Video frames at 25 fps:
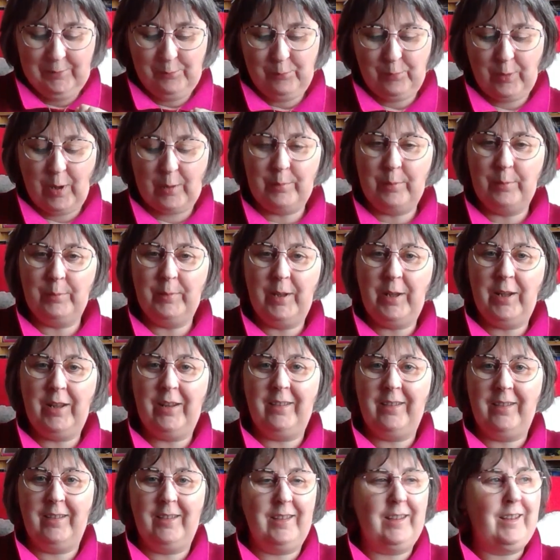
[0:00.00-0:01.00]
probably,
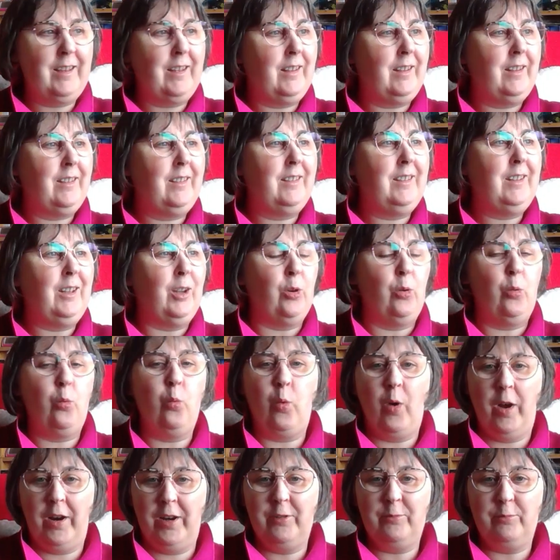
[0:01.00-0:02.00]

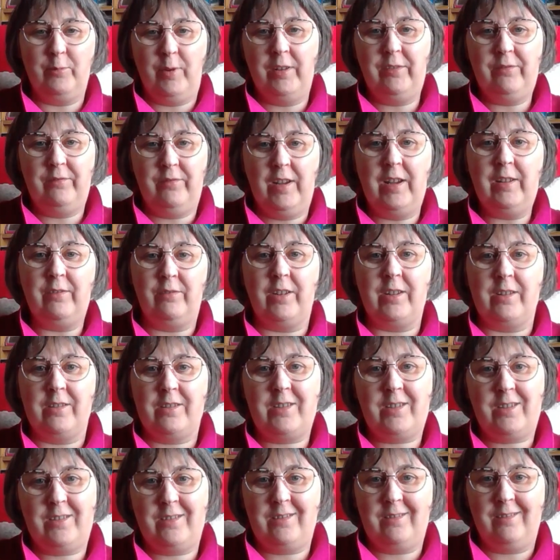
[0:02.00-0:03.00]
one of my
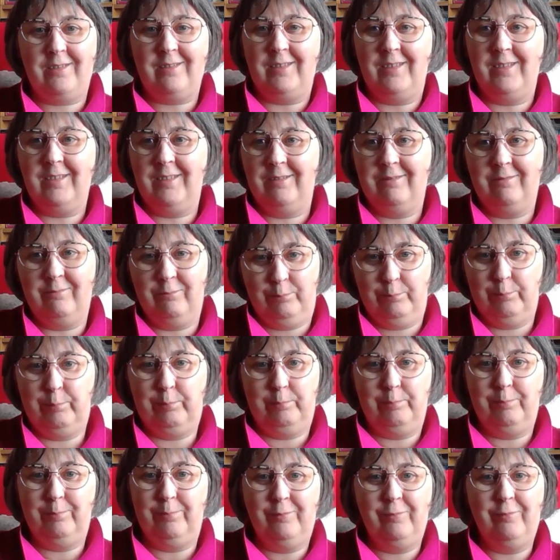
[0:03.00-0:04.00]
favorites,
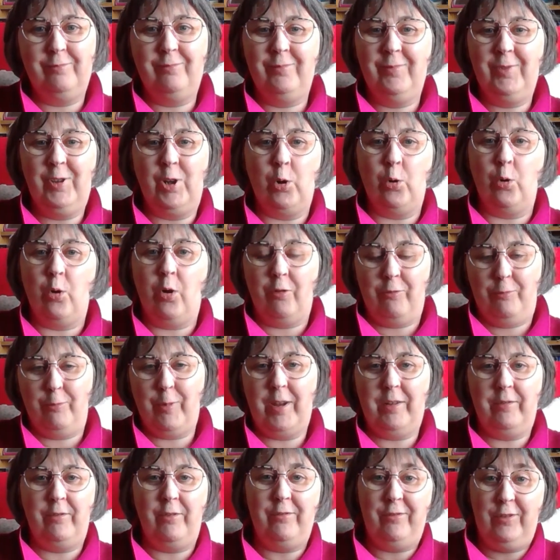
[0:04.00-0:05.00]
of
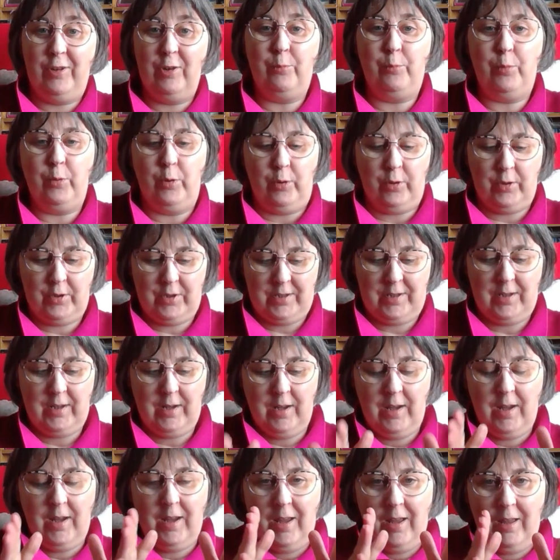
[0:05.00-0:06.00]
my review books
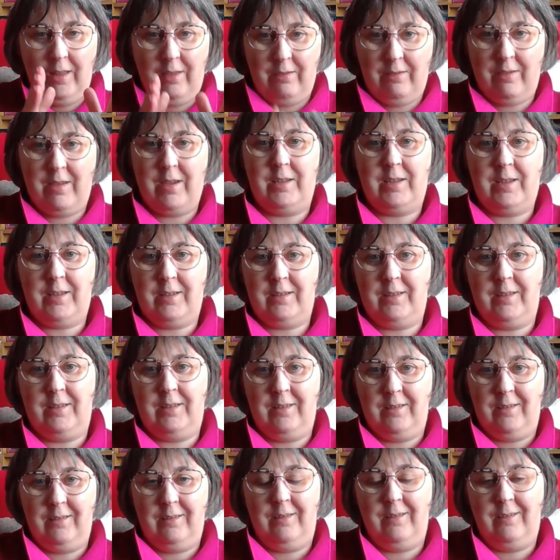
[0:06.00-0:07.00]

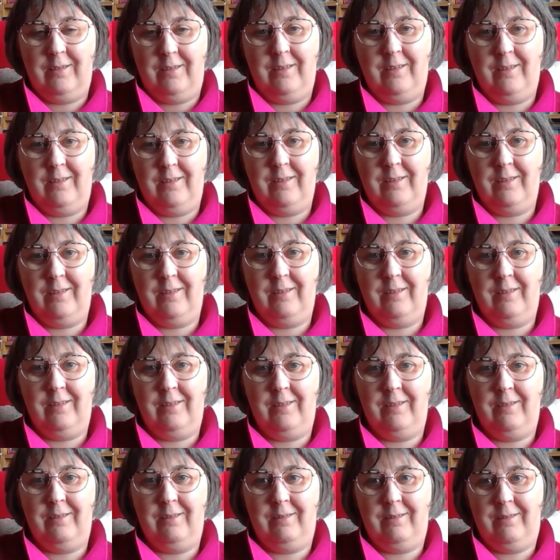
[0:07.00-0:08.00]
this
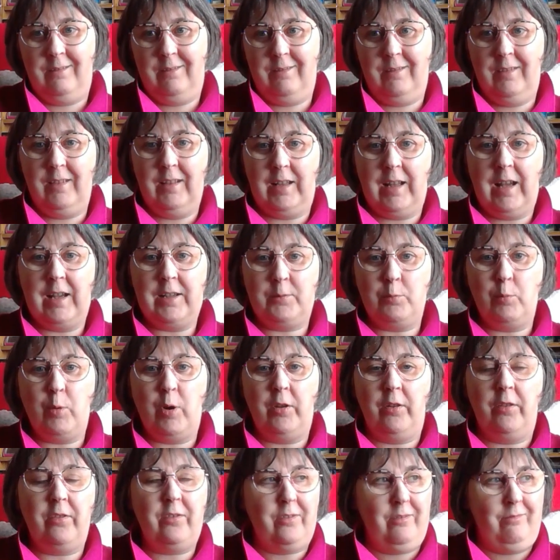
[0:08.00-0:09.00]
last
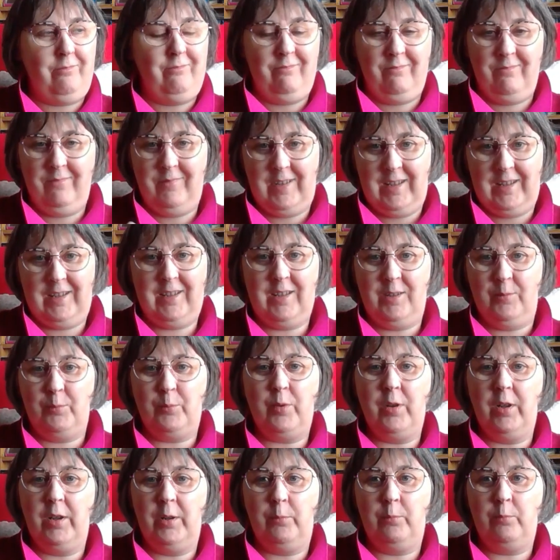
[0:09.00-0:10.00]
month. This is
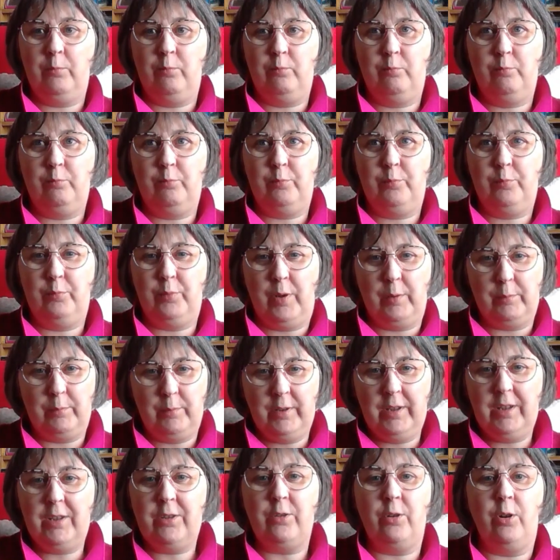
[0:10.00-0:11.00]

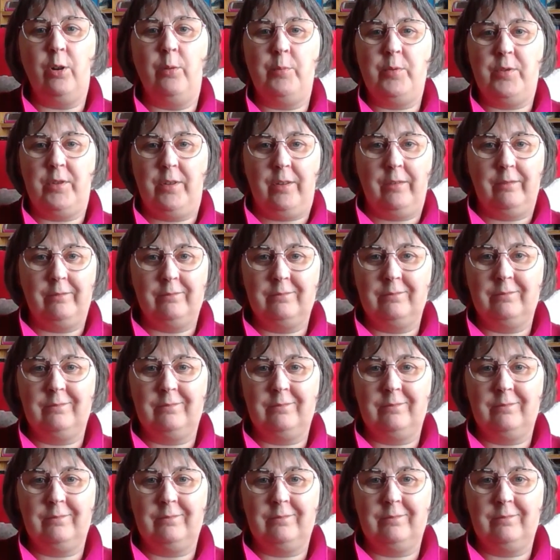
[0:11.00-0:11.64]
probably tops it.